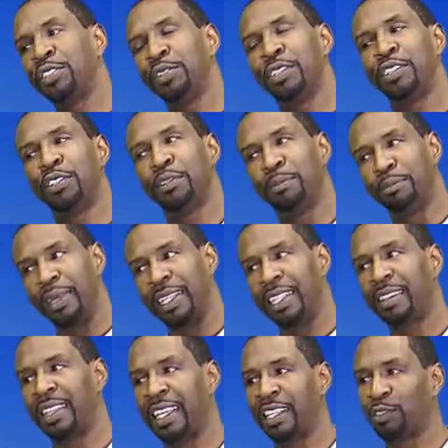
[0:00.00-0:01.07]
you to do many
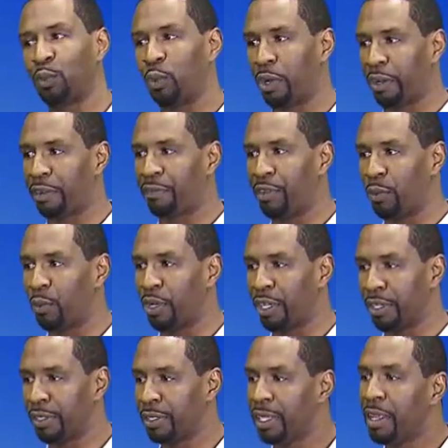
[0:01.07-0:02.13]
things word for
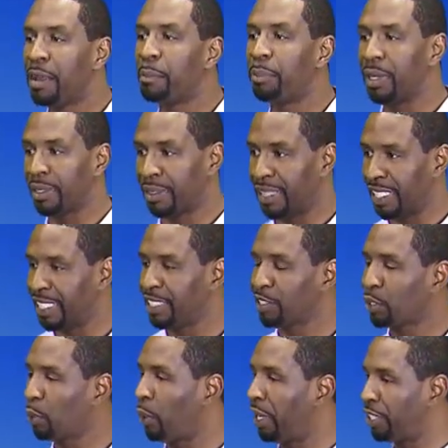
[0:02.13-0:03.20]
word, but these
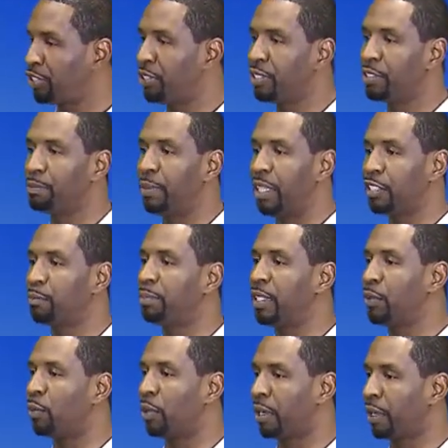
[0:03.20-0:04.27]
questions must
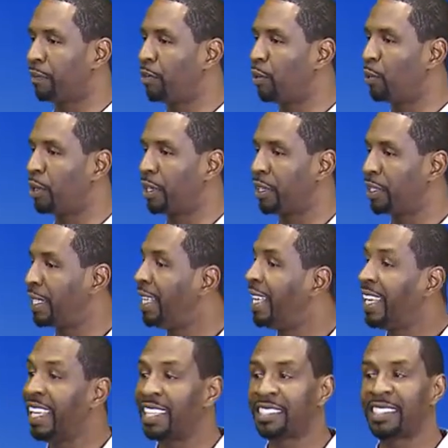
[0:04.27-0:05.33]
be word for word.
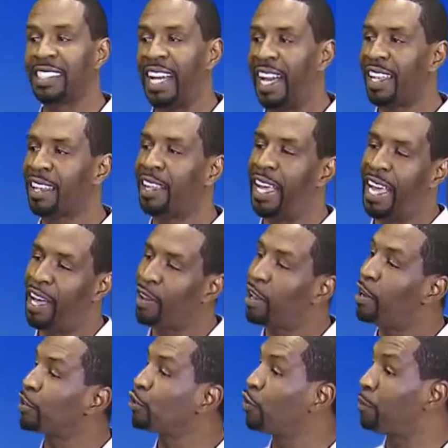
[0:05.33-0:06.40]
It's not how
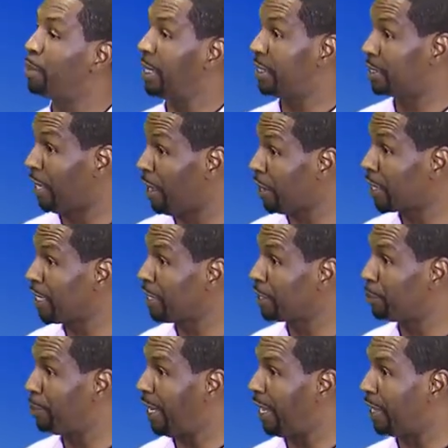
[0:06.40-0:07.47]
long you've been talking
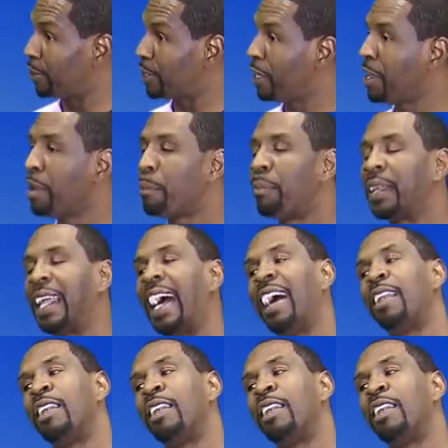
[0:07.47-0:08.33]
about, but how